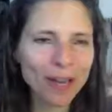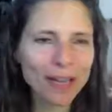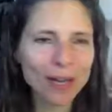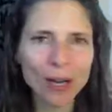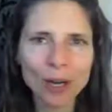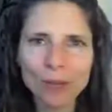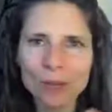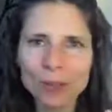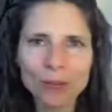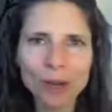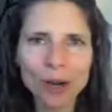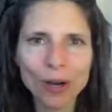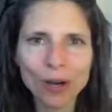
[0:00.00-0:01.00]
I can't
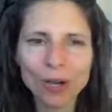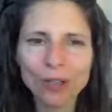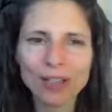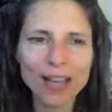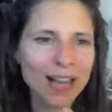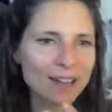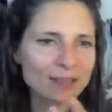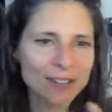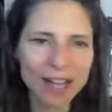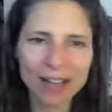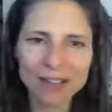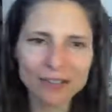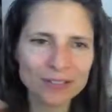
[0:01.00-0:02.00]
move on,
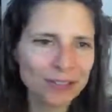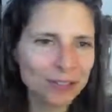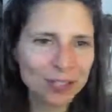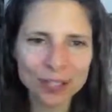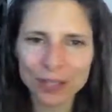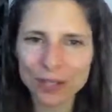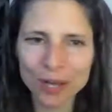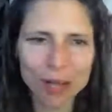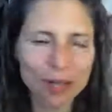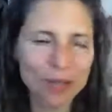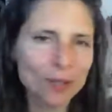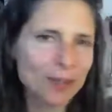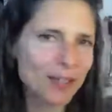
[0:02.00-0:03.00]
and you
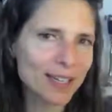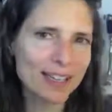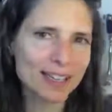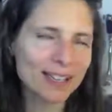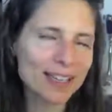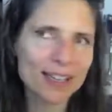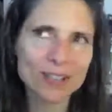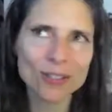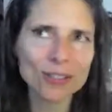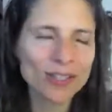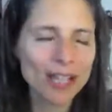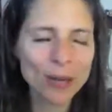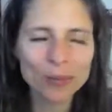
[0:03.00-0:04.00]
know, it's
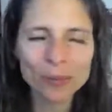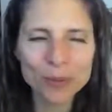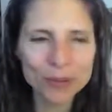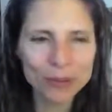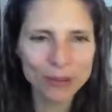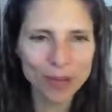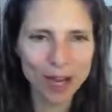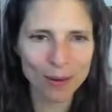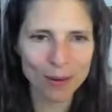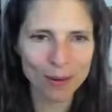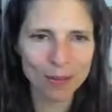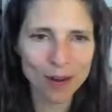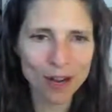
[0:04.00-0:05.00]
just how beautiful how
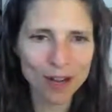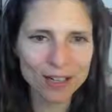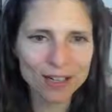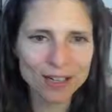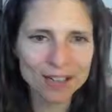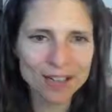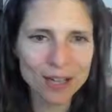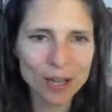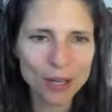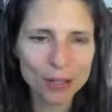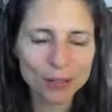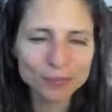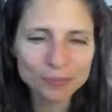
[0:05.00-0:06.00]
it works.
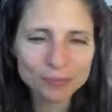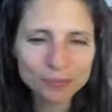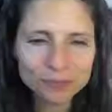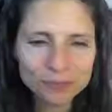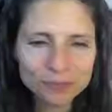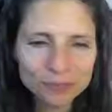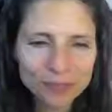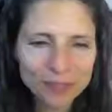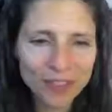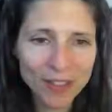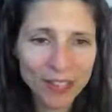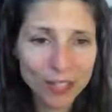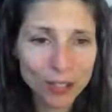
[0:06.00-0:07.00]
So
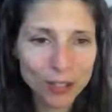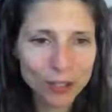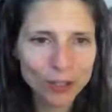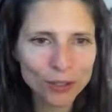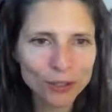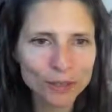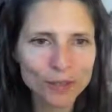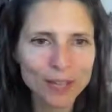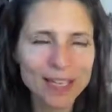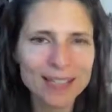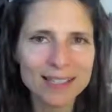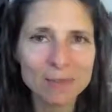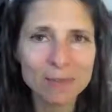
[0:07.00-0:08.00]
thank you for
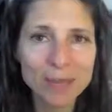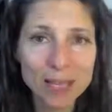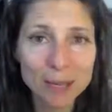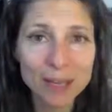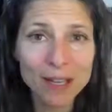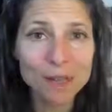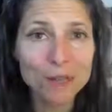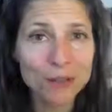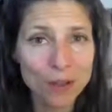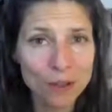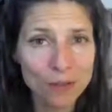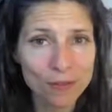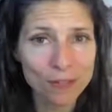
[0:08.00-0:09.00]
letting me be of
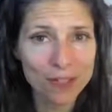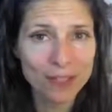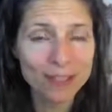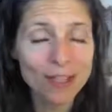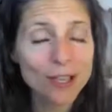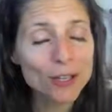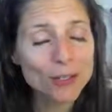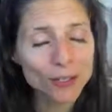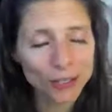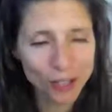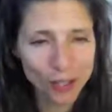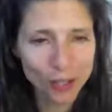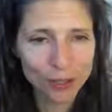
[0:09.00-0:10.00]
service to
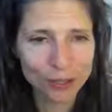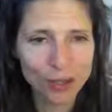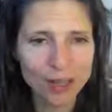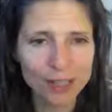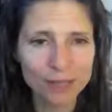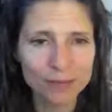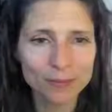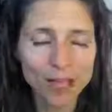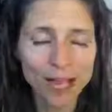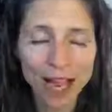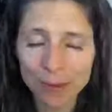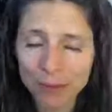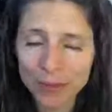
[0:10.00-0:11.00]
you. I'm
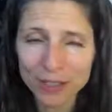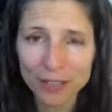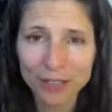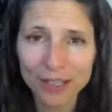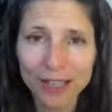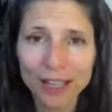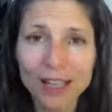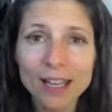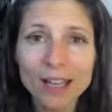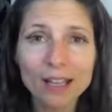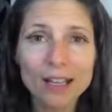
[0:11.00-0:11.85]
absolutely